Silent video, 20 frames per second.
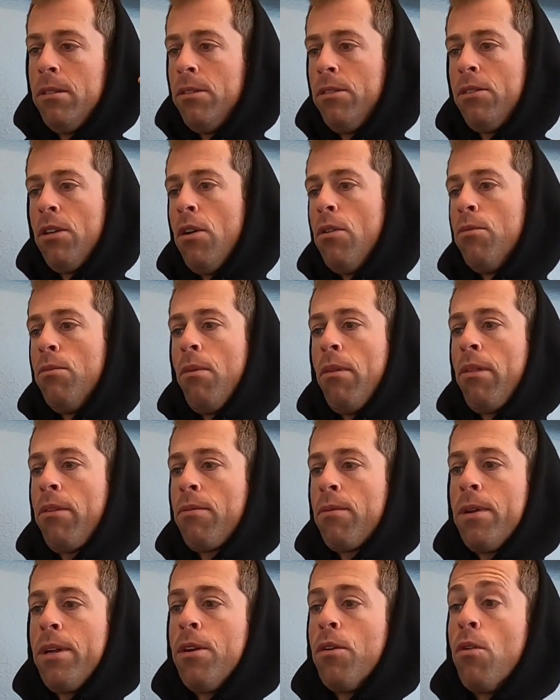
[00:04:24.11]
zone
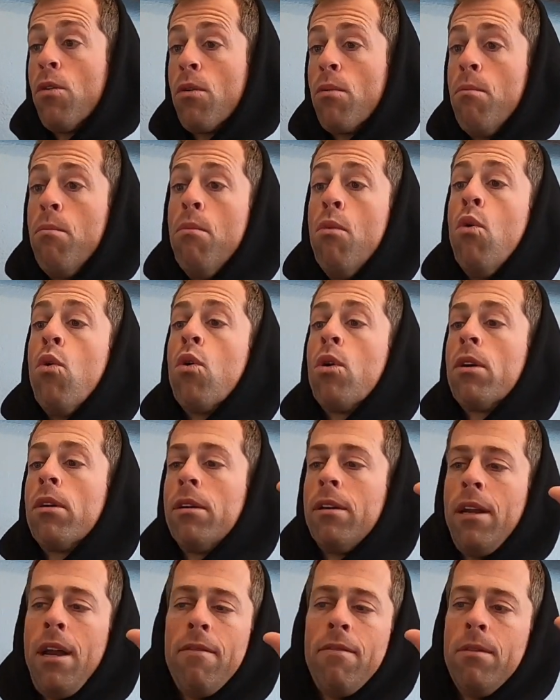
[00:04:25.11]
3 or
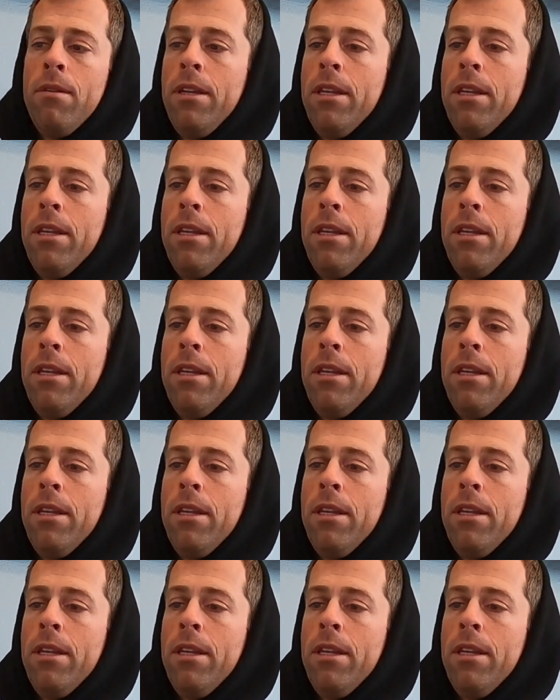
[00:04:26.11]
more.